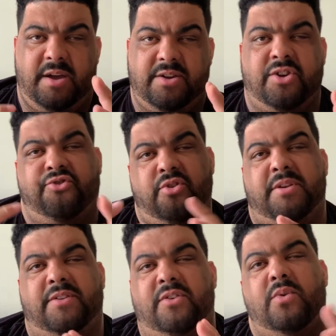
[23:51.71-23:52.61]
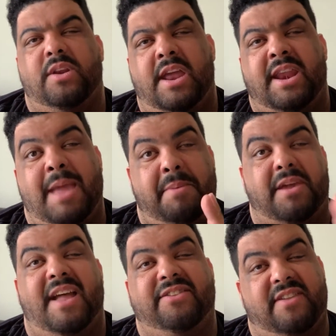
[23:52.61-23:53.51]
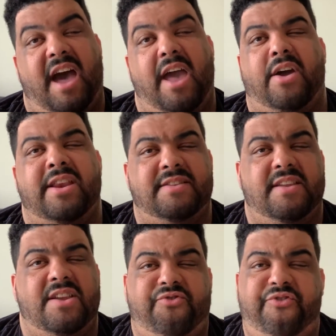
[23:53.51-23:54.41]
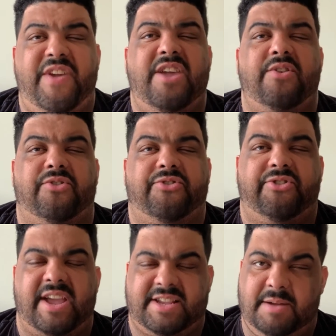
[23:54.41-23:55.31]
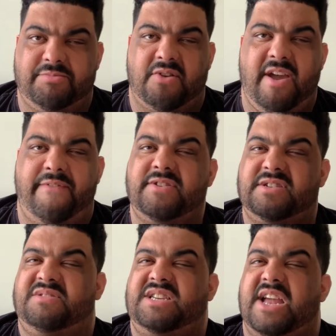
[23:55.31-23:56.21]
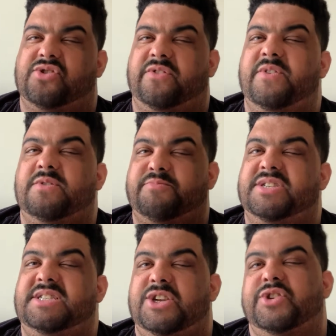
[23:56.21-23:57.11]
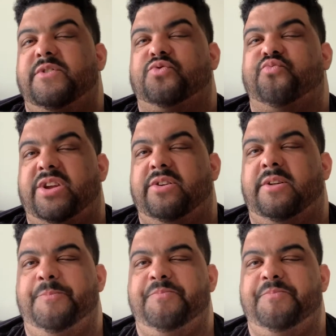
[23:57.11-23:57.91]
contributing to and aping that style. And it feels like something, right? It feels substantial. It feels prestige. It feels real.